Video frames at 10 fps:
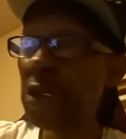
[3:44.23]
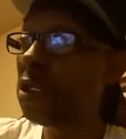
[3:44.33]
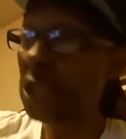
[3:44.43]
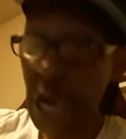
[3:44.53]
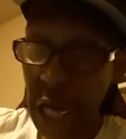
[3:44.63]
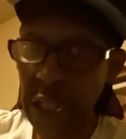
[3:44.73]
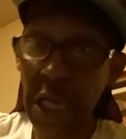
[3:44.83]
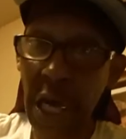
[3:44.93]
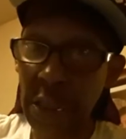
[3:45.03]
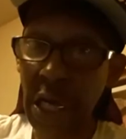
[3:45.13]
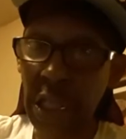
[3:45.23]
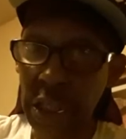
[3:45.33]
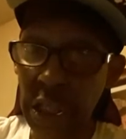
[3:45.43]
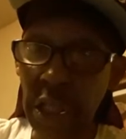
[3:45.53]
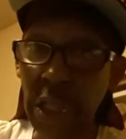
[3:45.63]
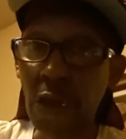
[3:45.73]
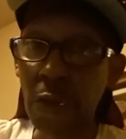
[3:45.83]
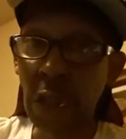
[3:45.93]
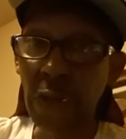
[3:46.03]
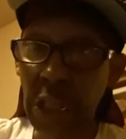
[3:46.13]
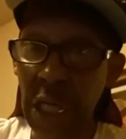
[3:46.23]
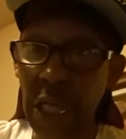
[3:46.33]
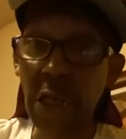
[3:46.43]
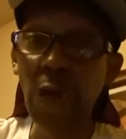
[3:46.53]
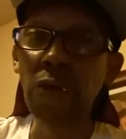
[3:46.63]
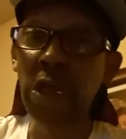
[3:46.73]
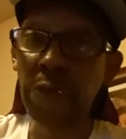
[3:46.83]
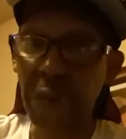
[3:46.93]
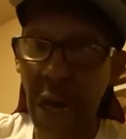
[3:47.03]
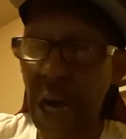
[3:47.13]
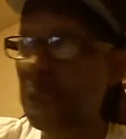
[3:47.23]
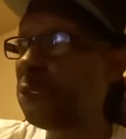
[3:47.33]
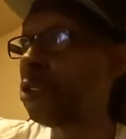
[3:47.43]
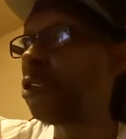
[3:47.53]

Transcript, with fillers: nine times out of ten, your motherfucking ass gonna get popped.